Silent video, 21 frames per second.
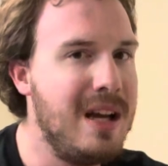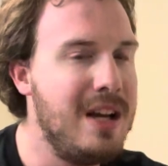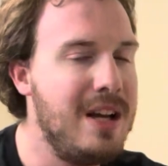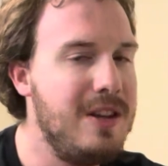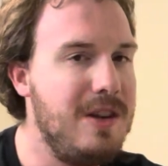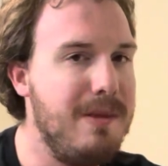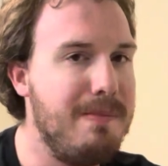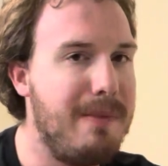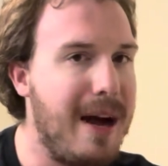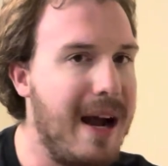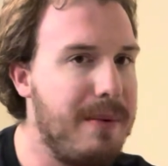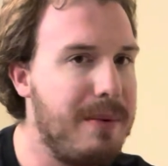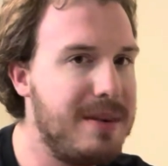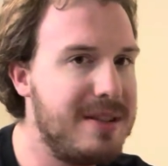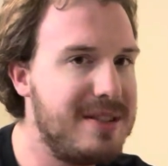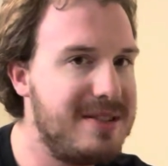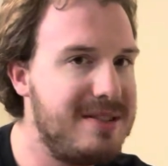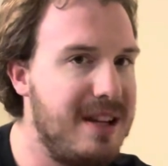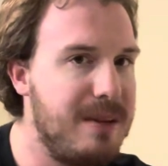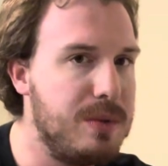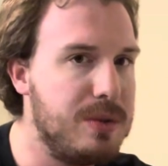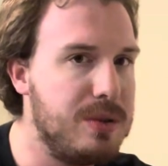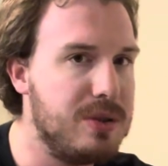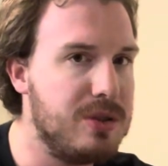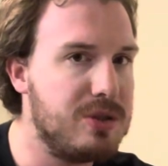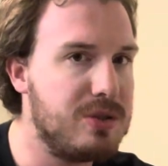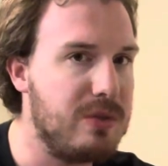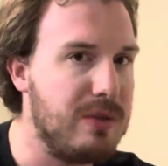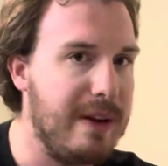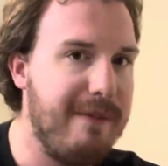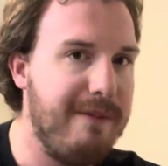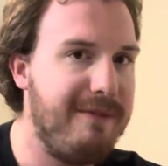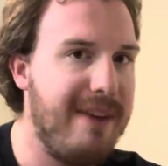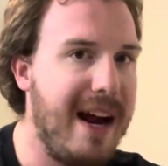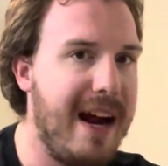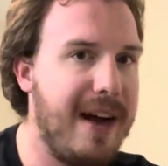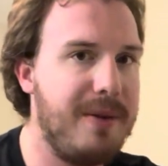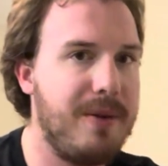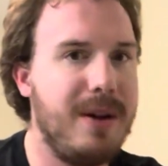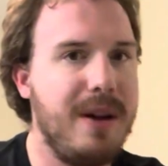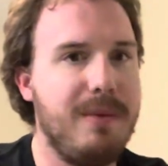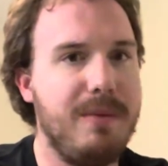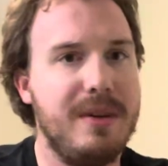you might want to stick with your Scream Factory,